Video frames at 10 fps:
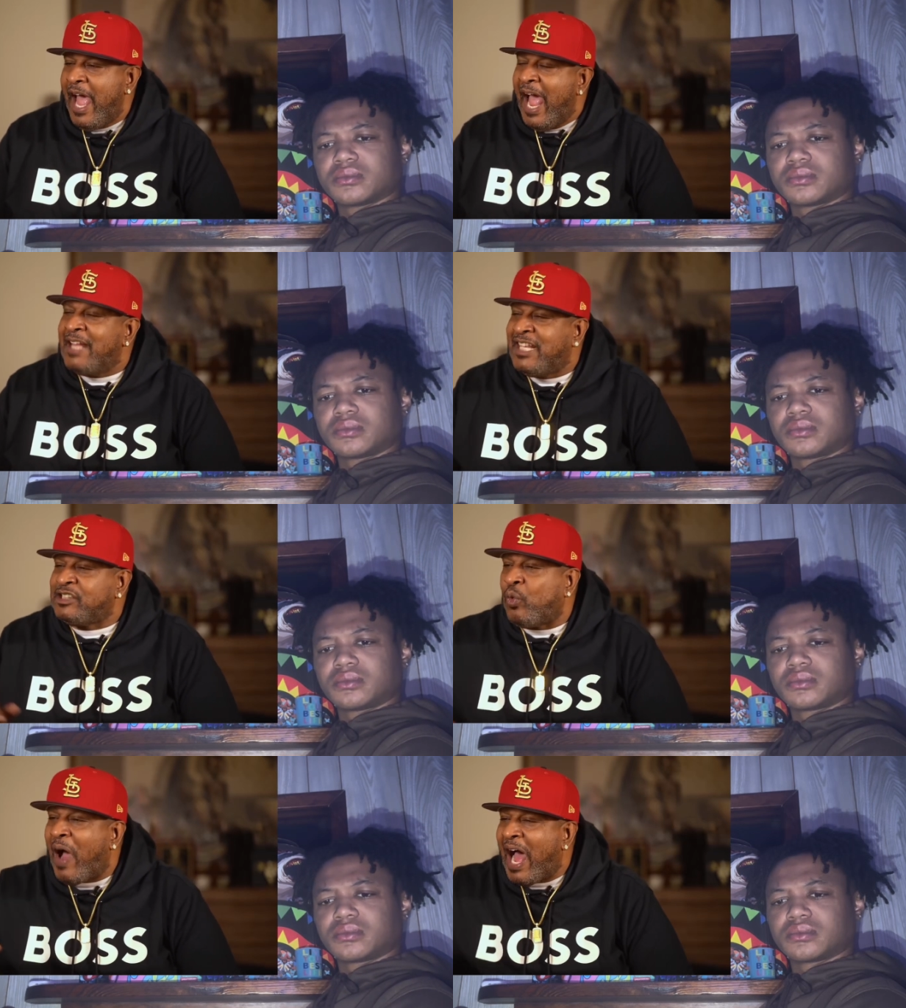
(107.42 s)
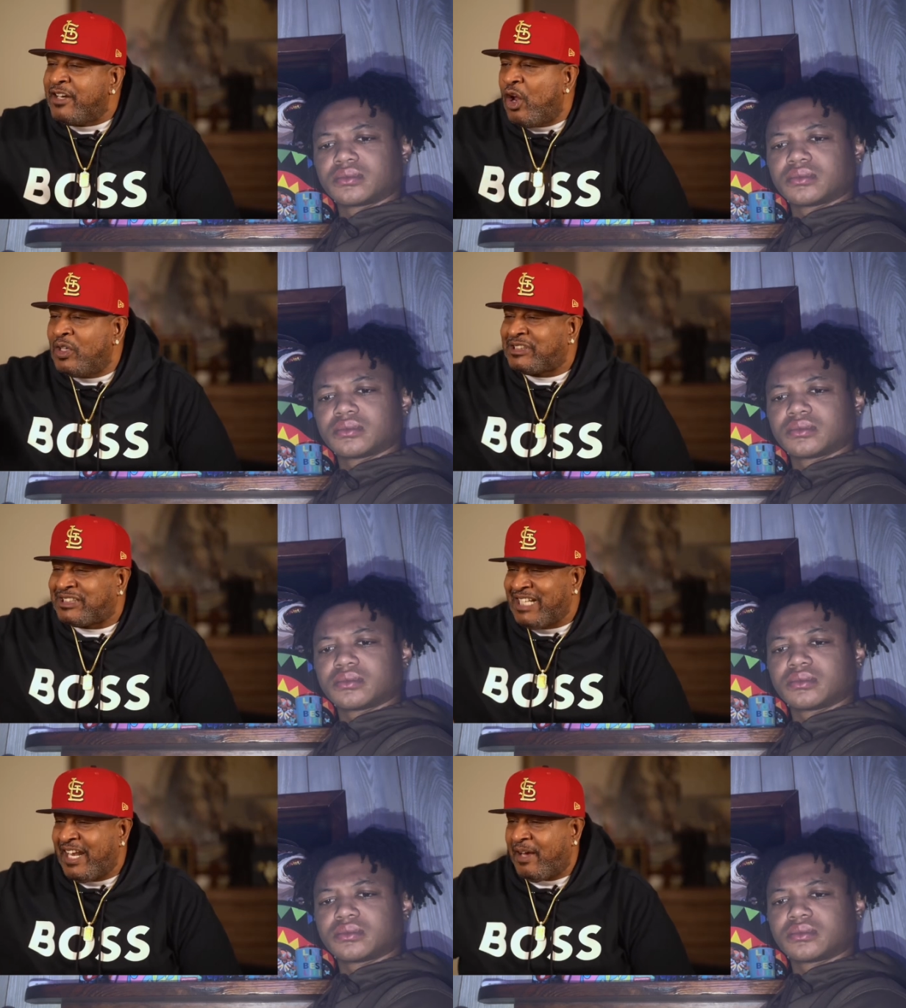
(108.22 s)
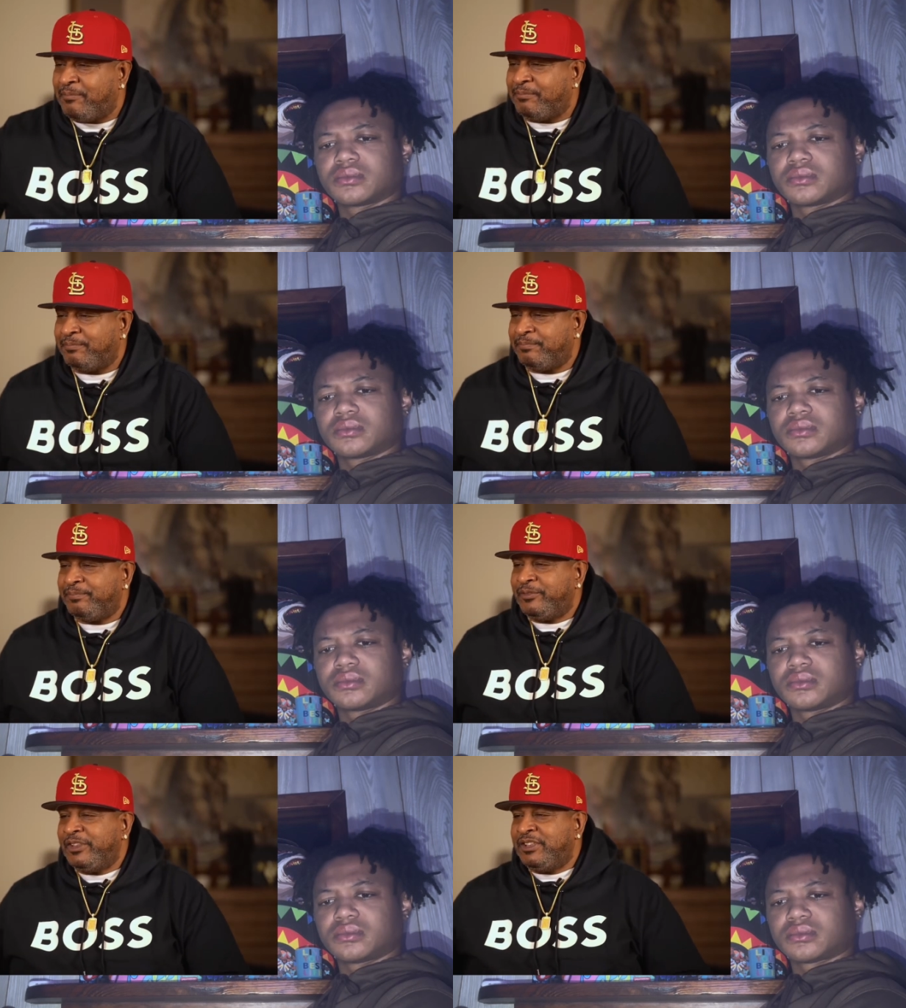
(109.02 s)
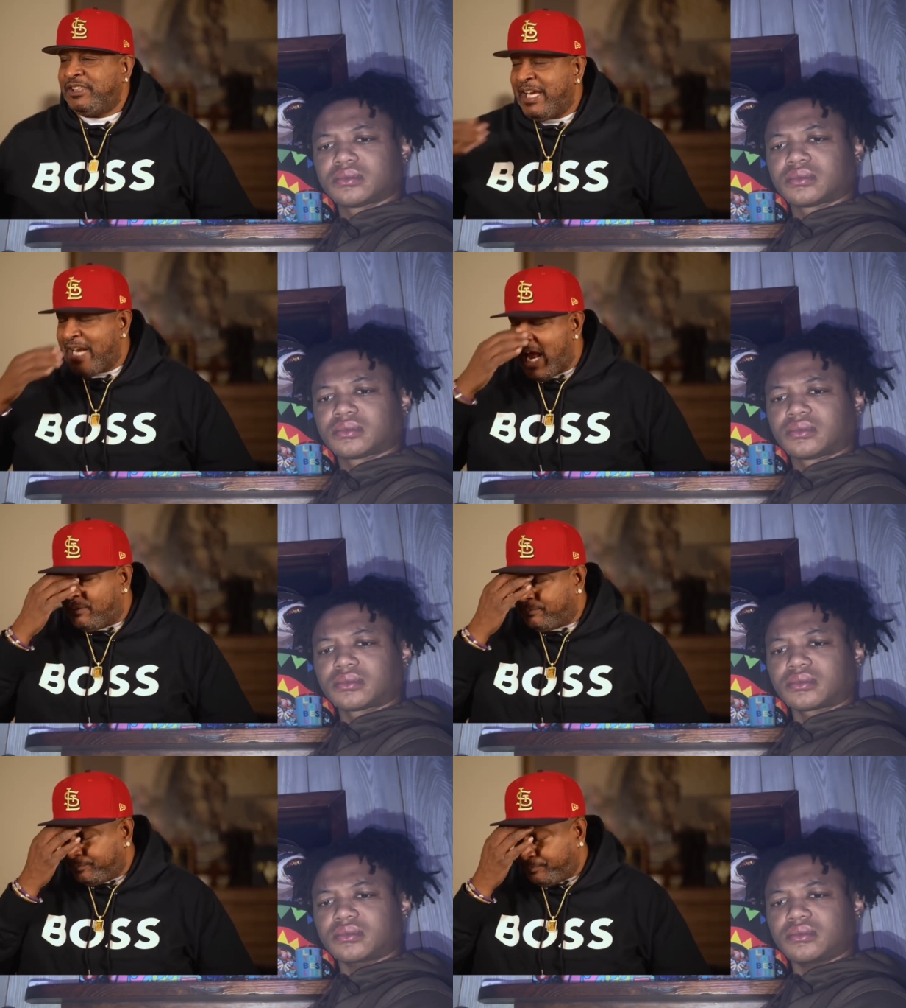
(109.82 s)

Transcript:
Speaker 1: And this why I know it's set up. Check it out.